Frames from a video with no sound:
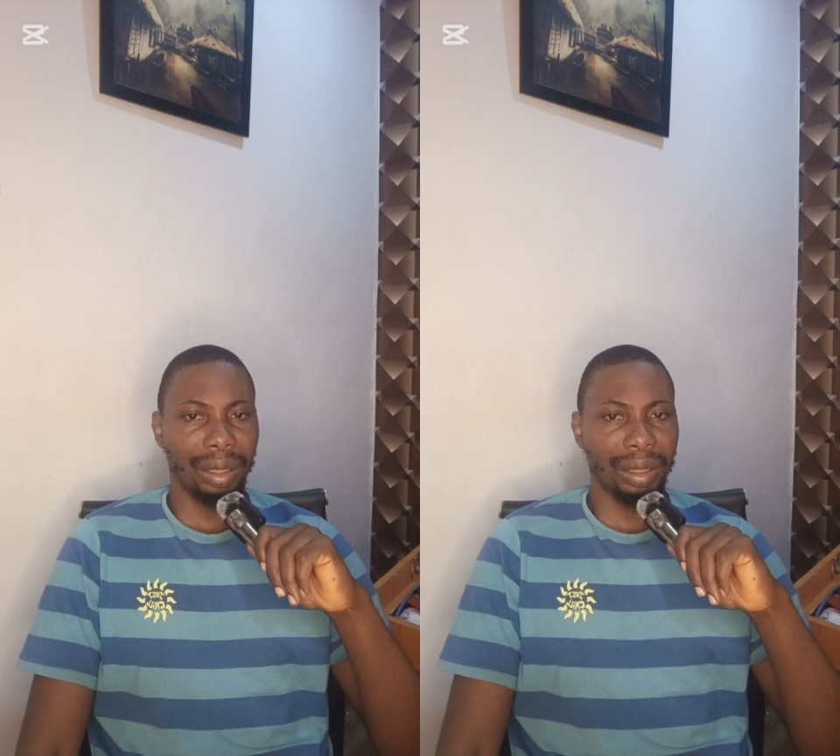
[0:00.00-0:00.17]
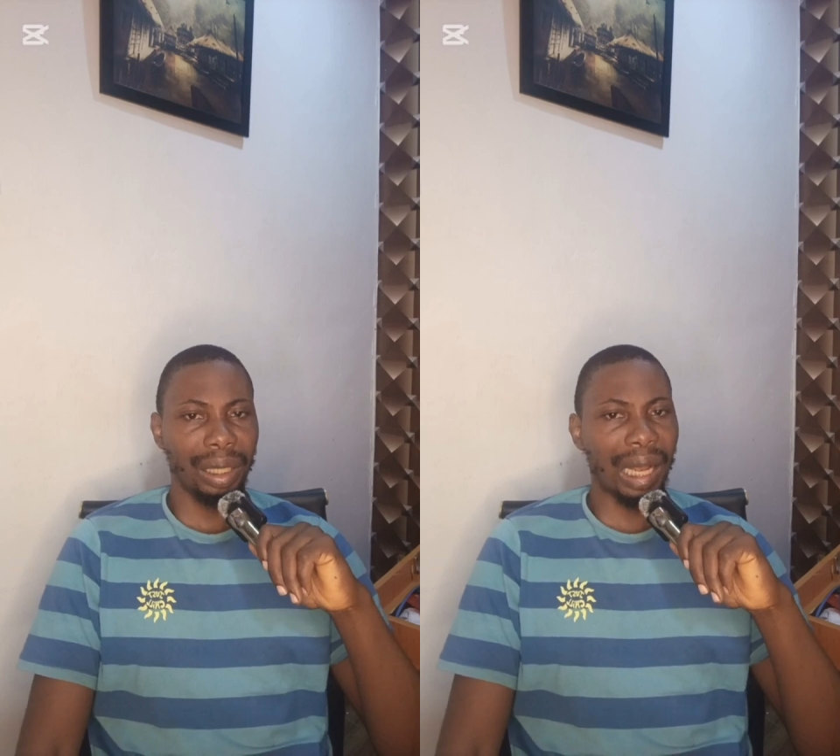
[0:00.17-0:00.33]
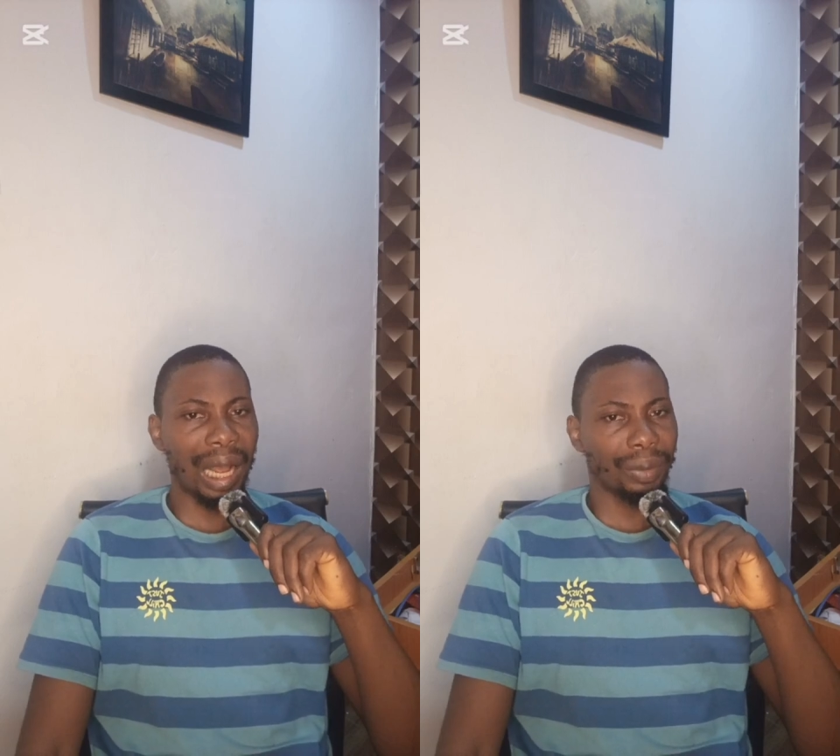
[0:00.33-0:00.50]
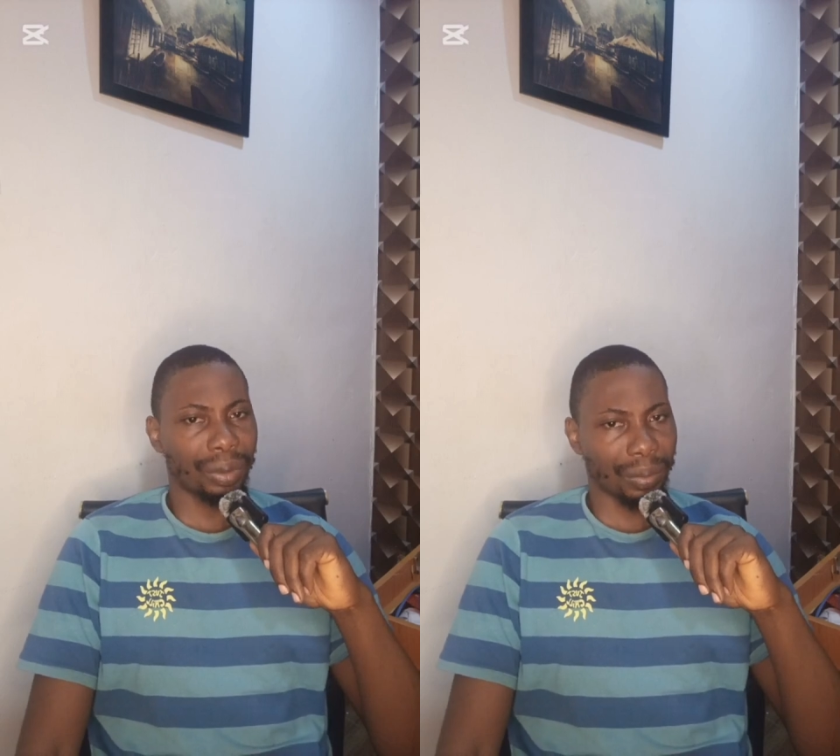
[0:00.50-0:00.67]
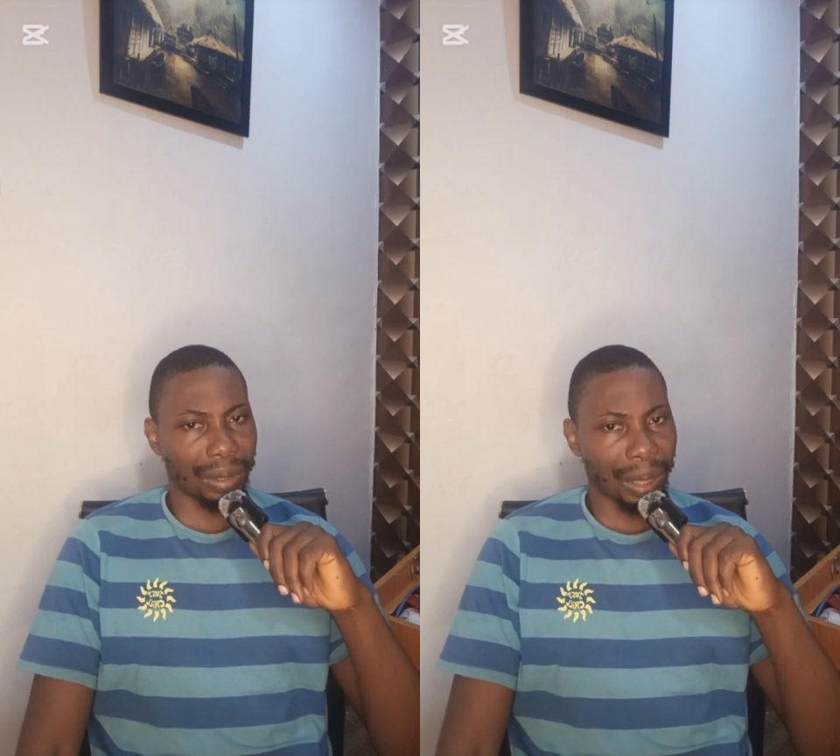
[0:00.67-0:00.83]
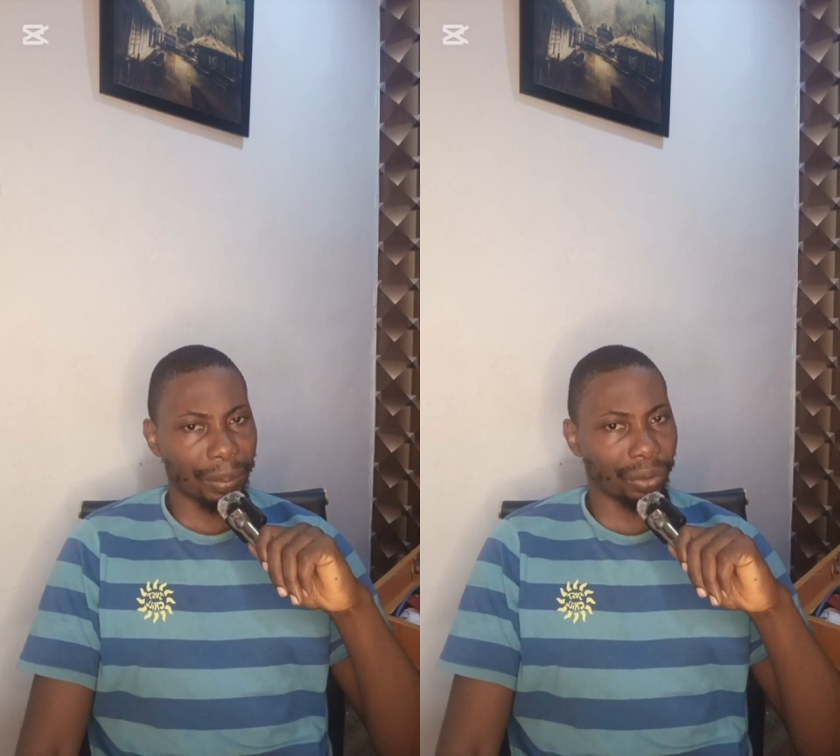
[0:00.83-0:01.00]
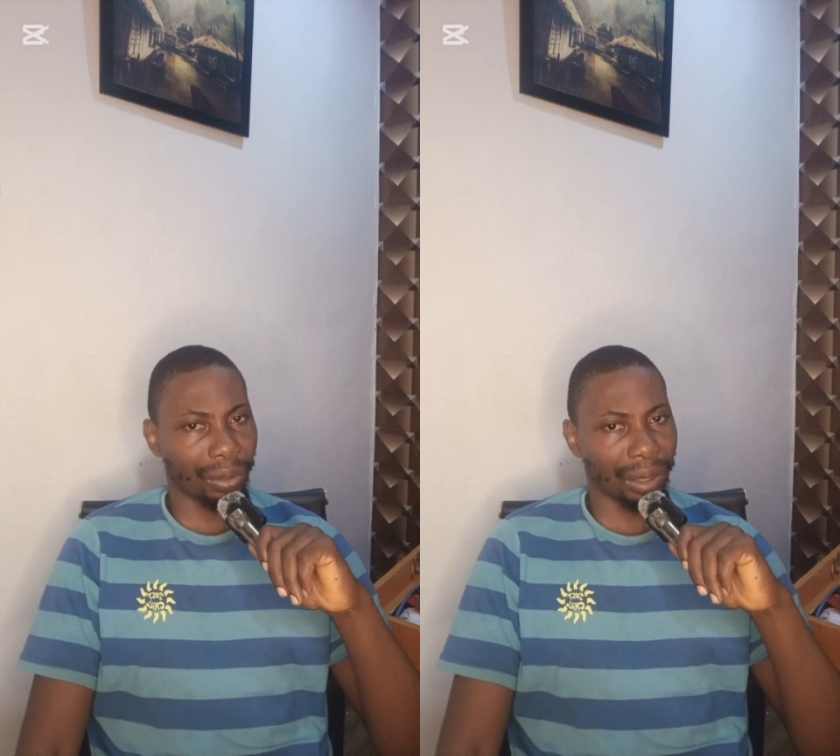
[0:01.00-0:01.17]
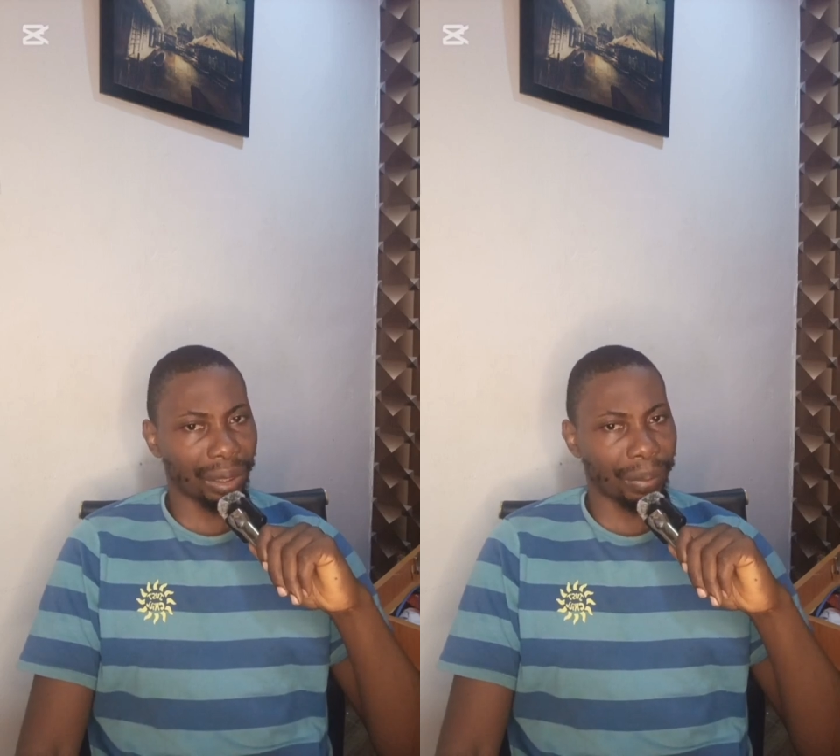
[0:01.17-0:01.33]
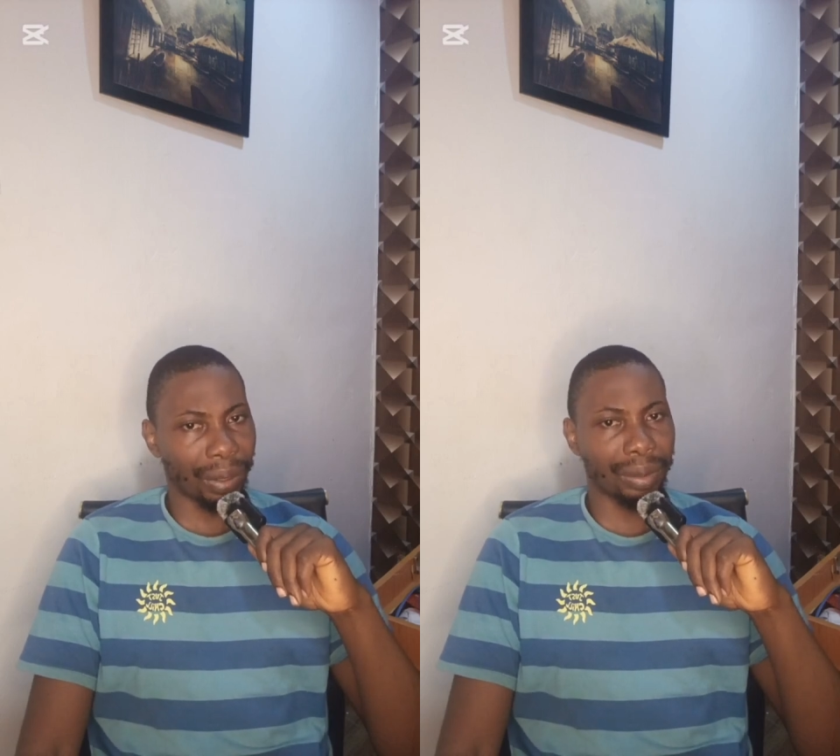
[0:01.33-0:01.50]
Take out some time to
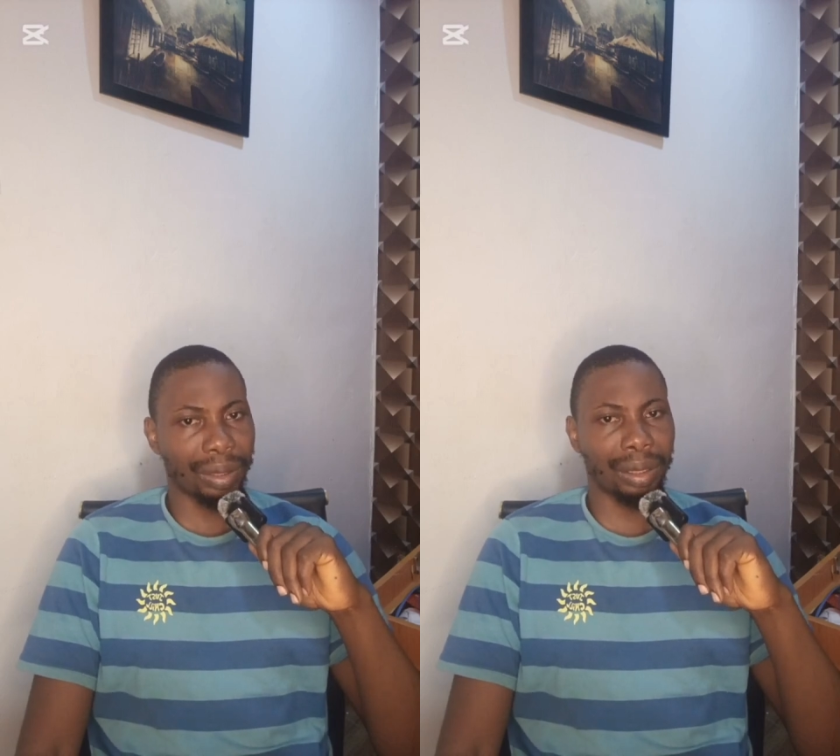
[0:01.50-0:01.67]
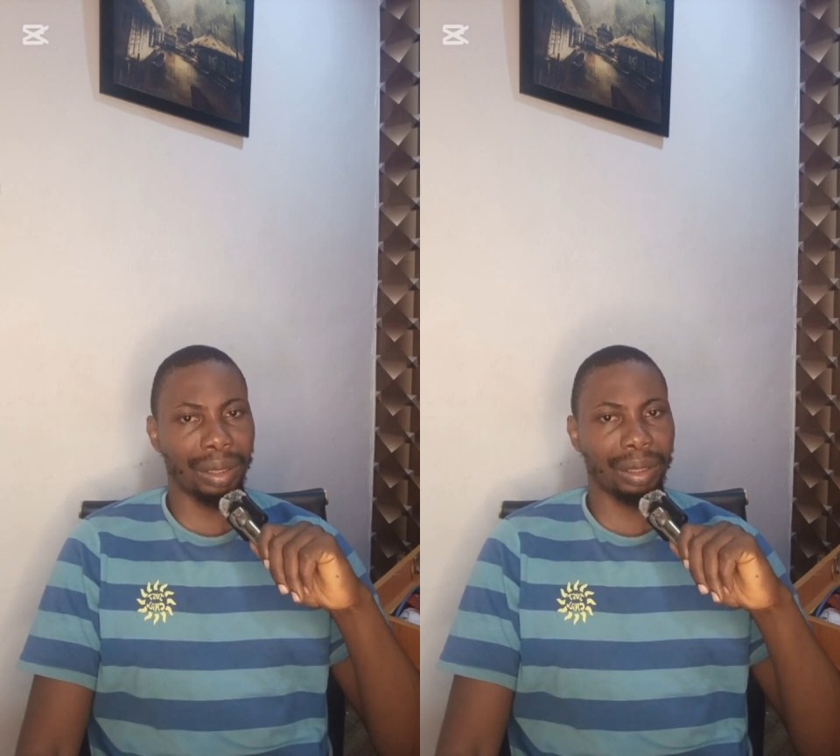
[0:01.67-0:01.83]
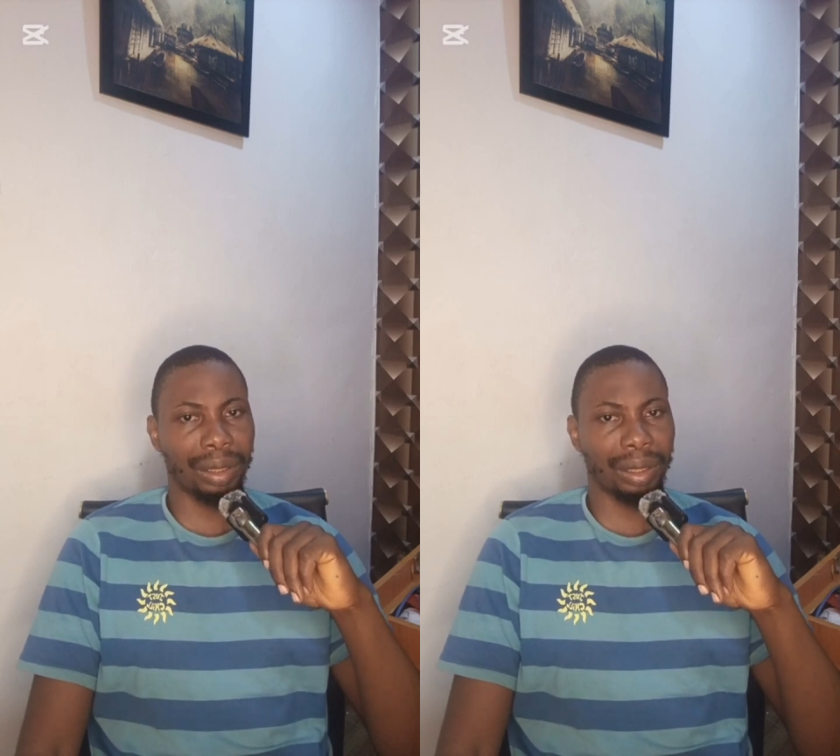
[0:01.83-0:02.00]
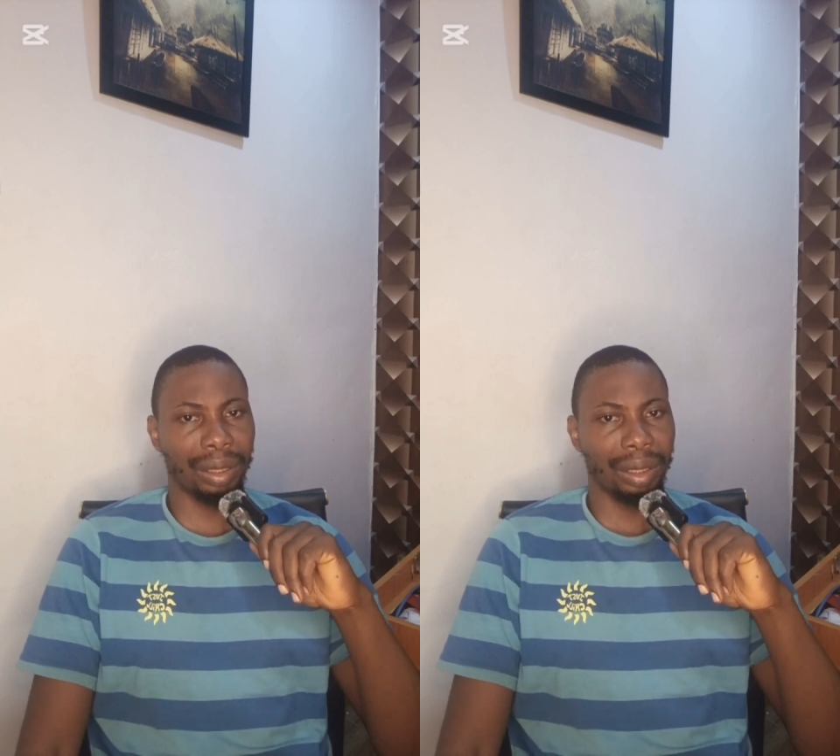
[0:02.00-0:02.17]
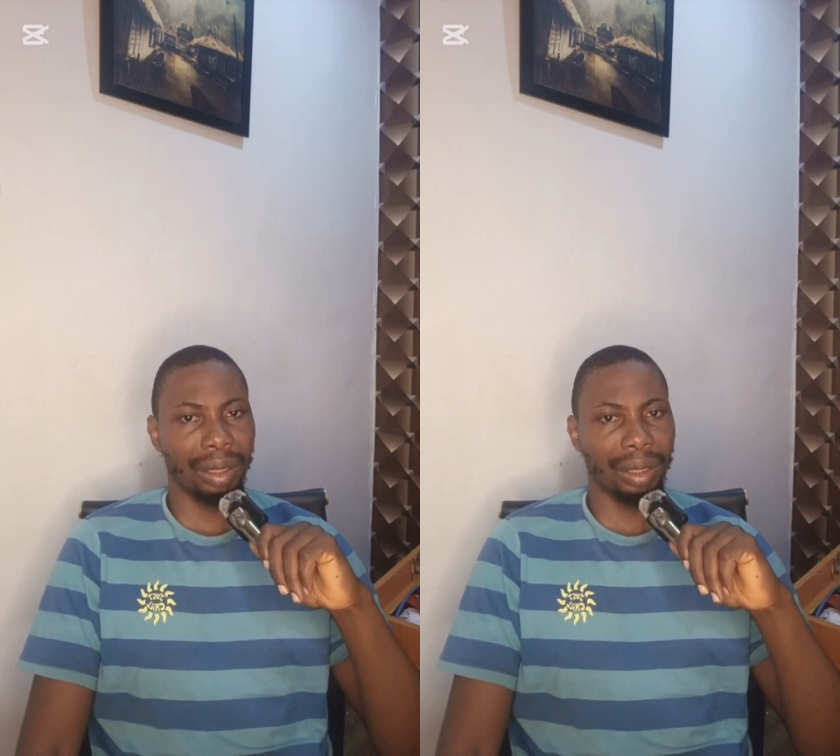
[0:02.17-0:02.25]
think about these things.